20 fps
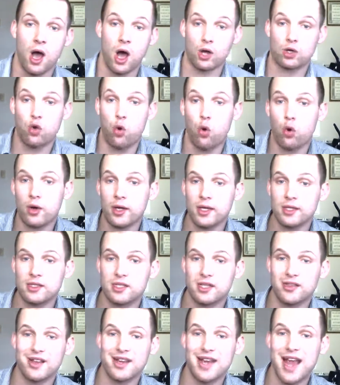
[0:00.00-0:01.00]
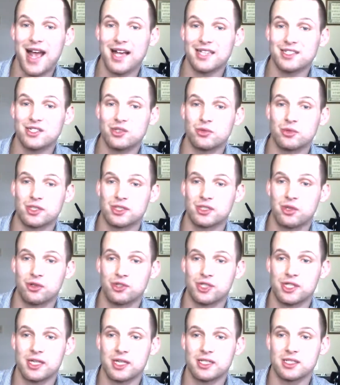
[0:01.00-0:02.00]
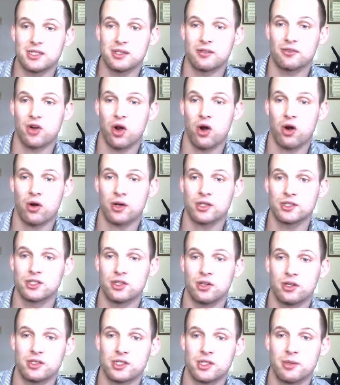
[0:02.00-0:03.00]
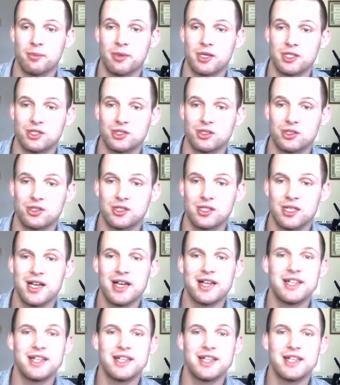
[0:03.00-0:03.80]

According to the National Association of Car Insurance Commissioners,